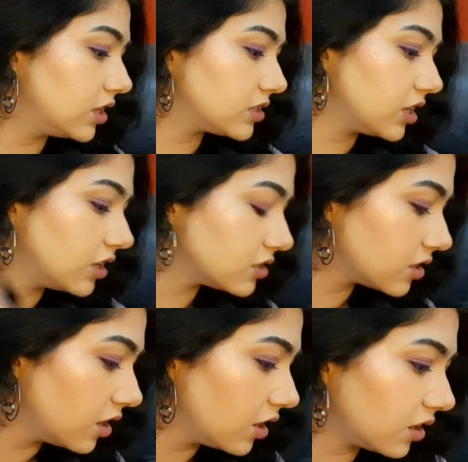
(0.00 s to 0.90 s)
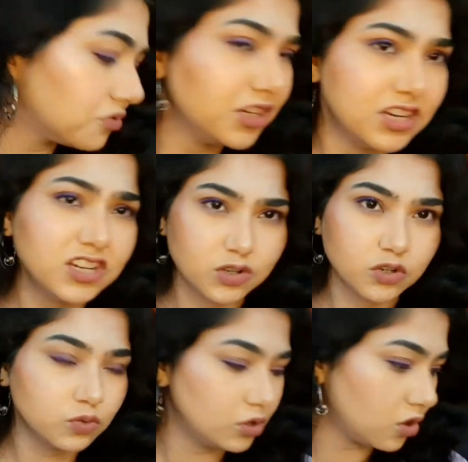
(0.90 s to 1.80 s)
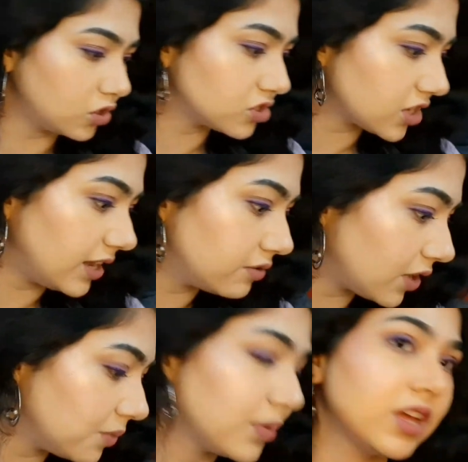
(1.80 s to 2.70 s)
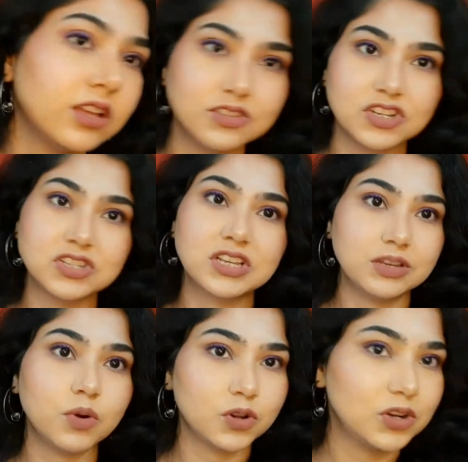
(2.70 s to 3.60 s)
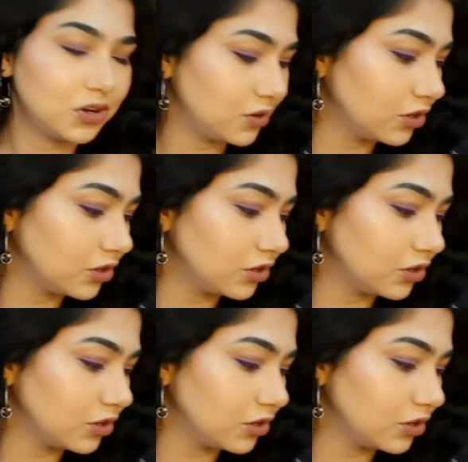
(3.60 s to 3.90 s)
this is a fairly new launch. Nybae just keep on